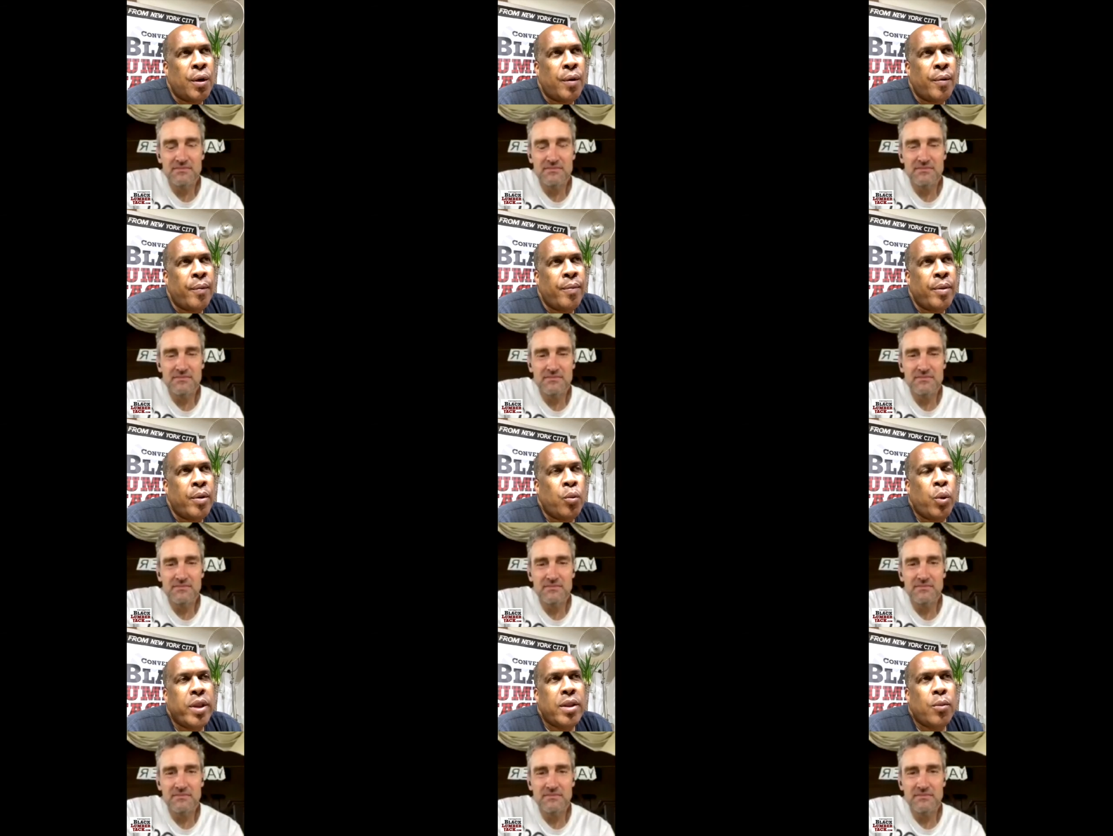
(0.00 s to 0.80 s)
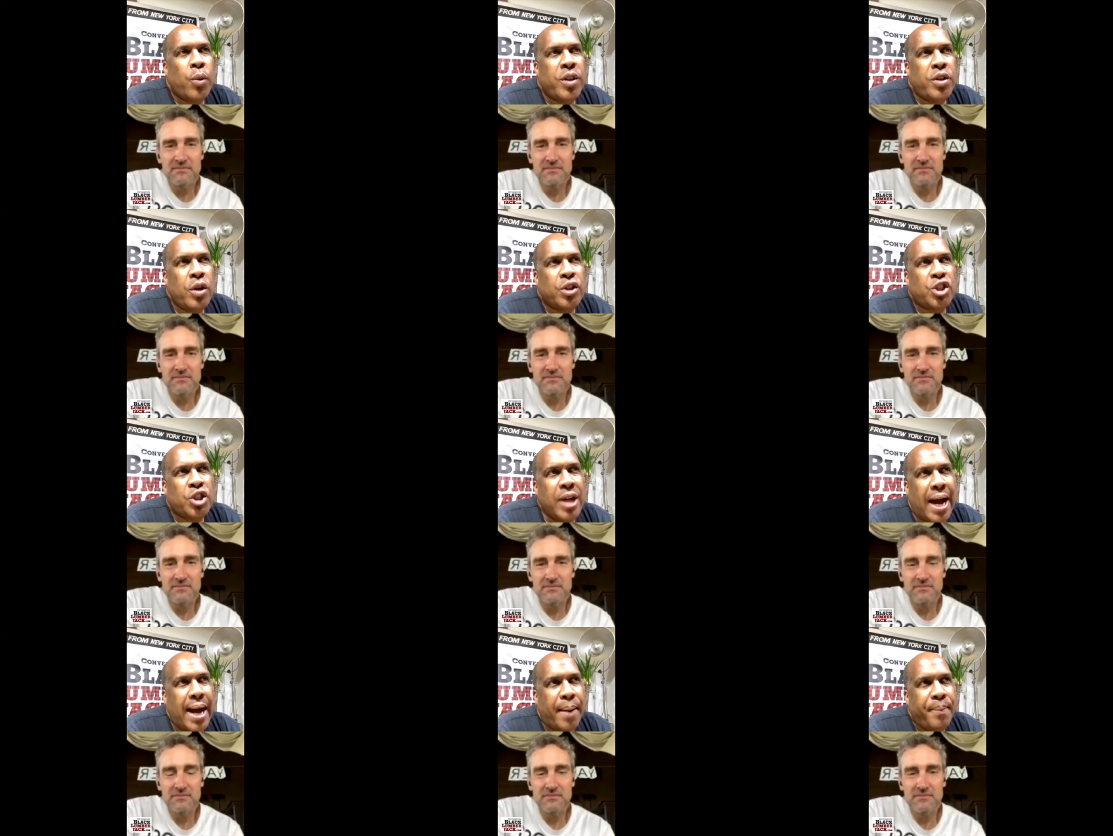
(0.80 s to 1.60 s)
Speaker 1: with with your
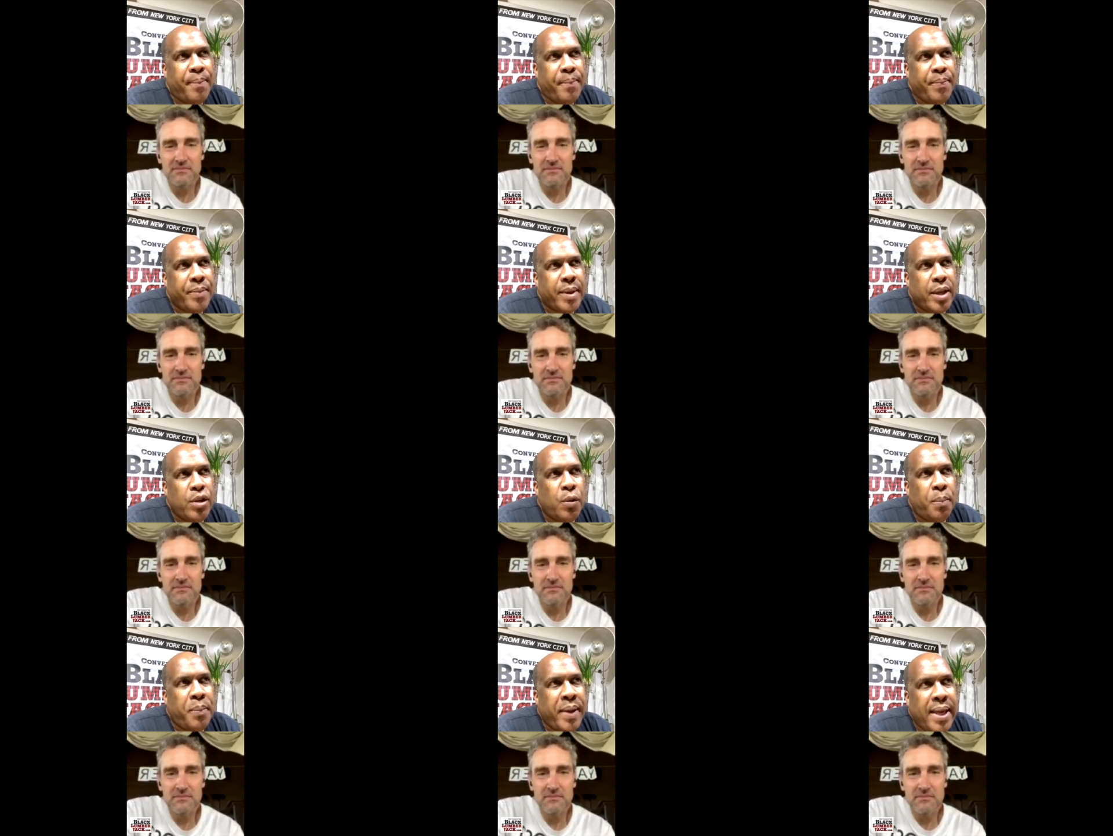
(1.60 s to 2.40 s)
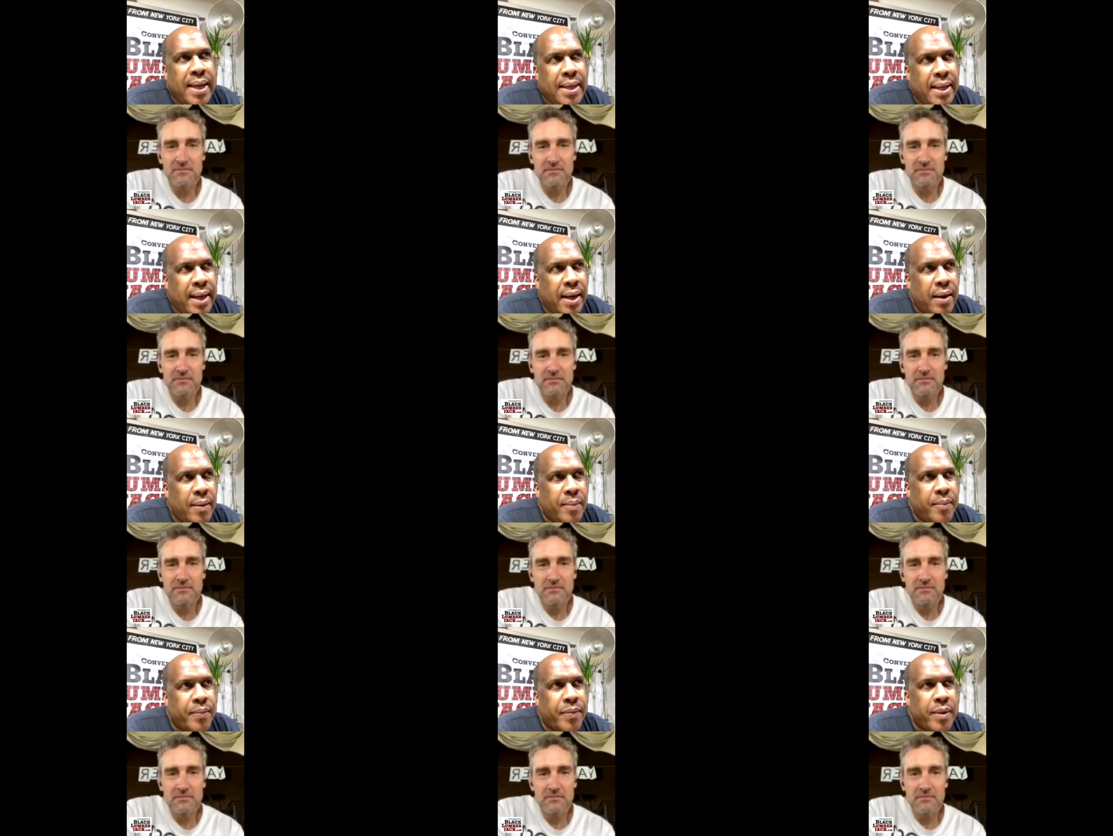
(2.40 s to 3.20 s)
shop and you being there,
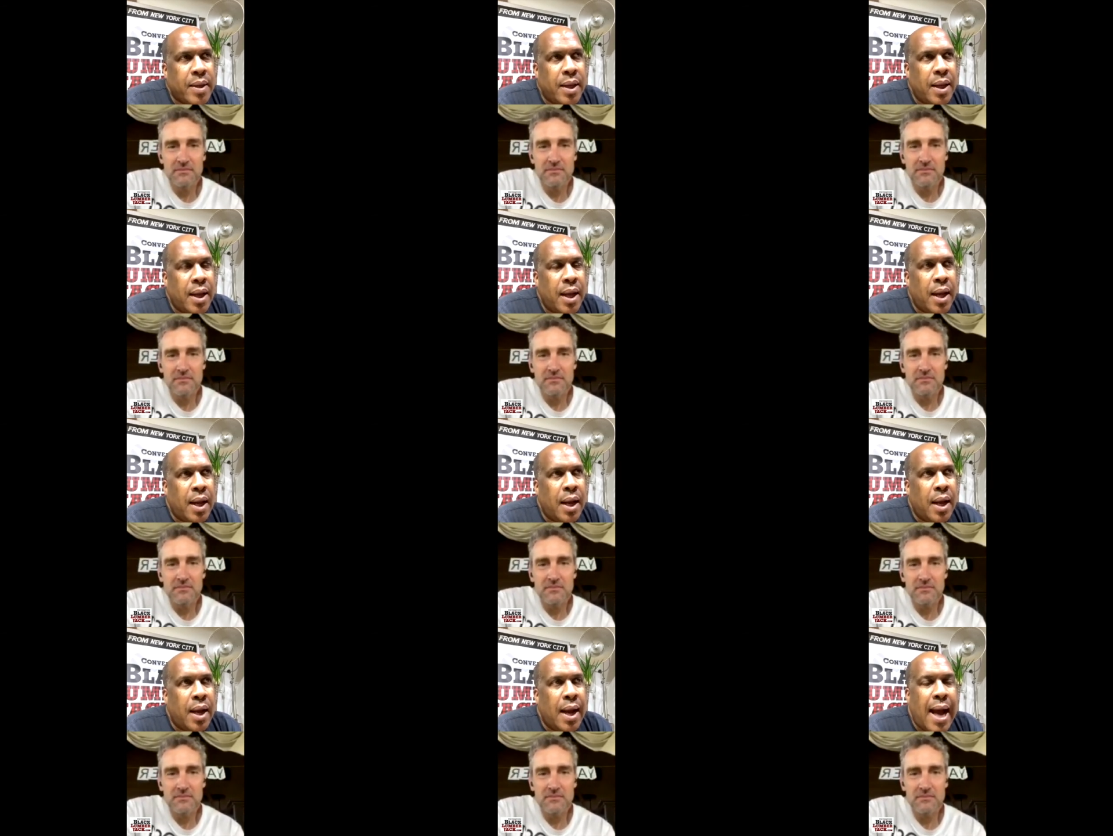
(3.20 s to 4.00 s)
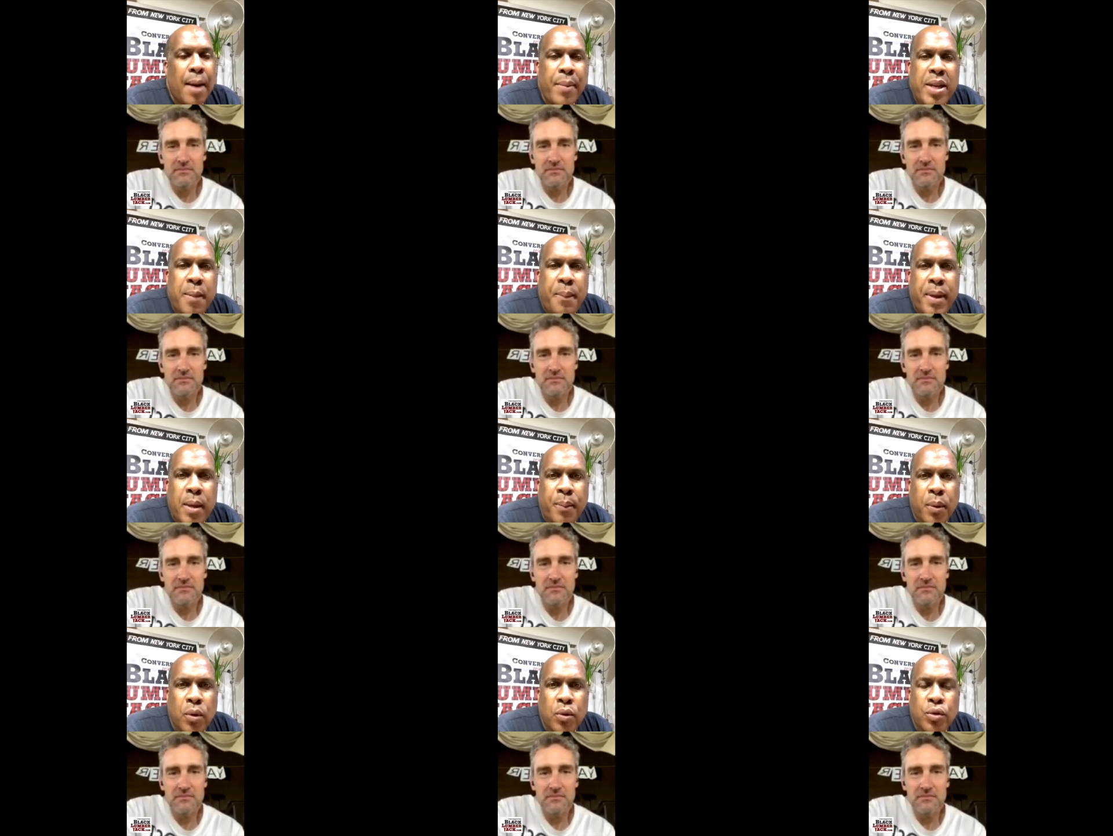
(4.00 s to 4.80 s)
how many
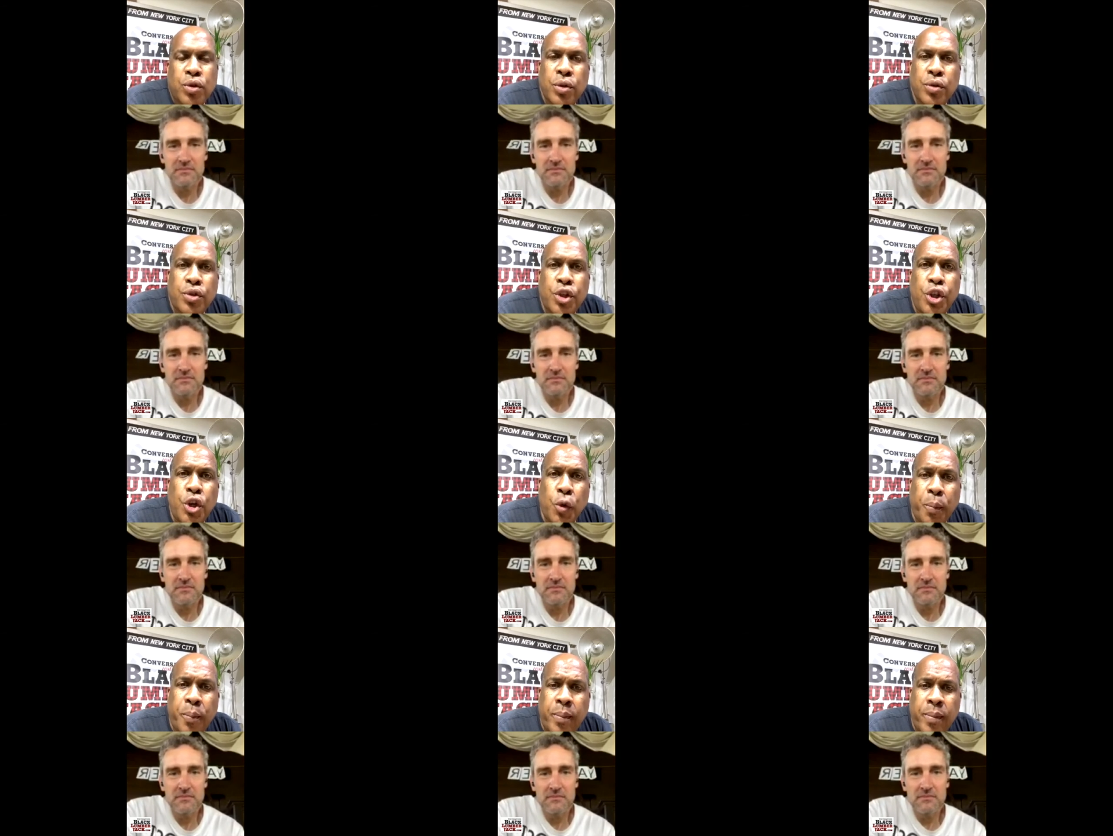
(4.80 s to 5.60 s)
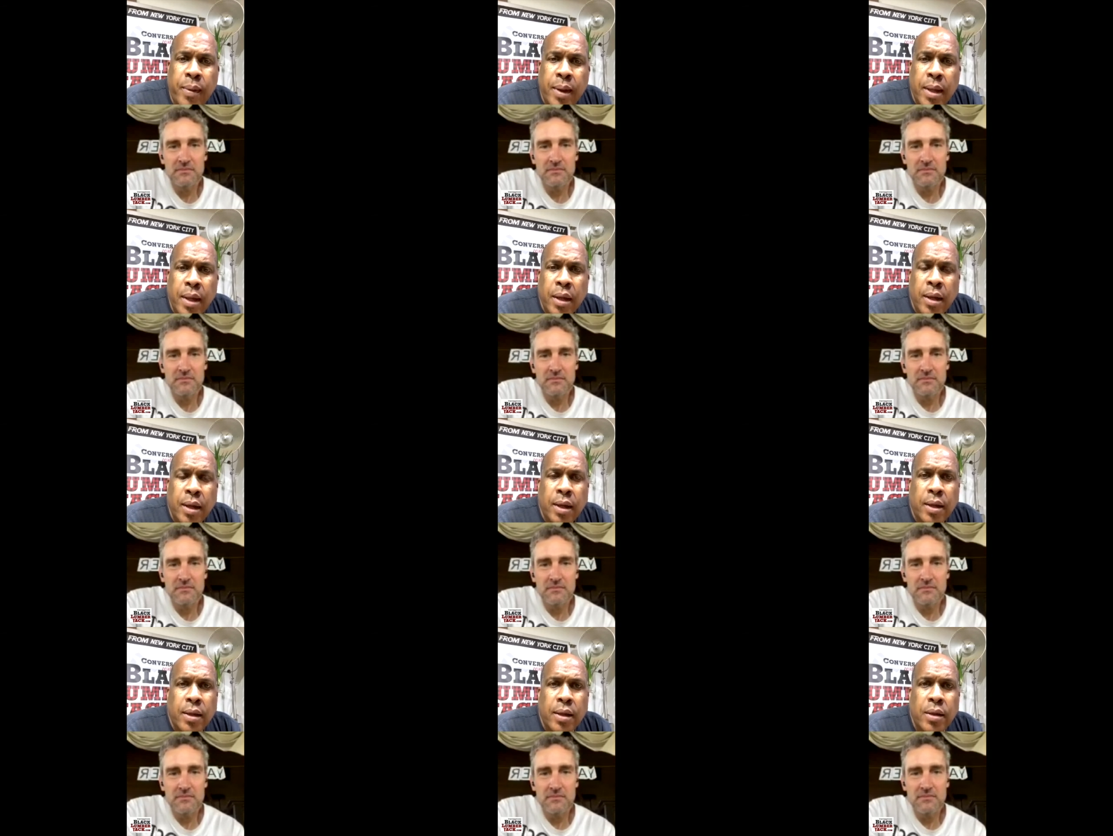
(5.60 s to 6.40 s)
people do do you
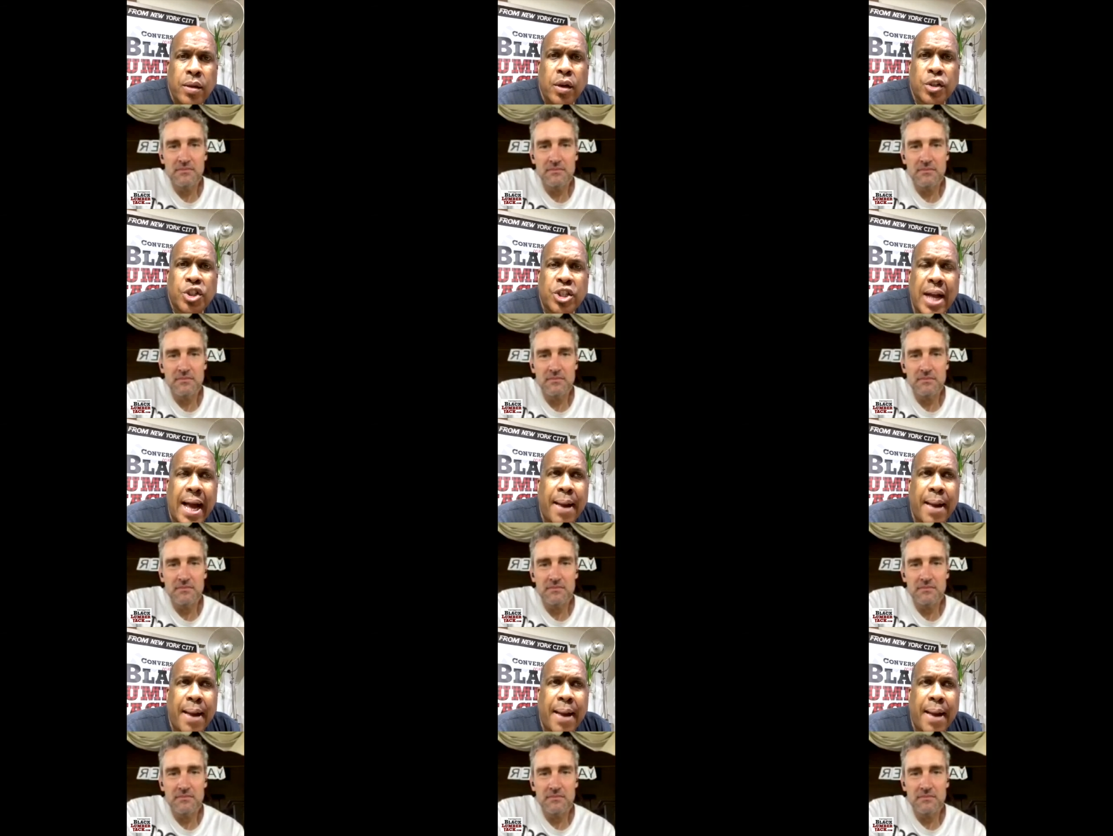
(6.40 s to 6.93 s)
your shop,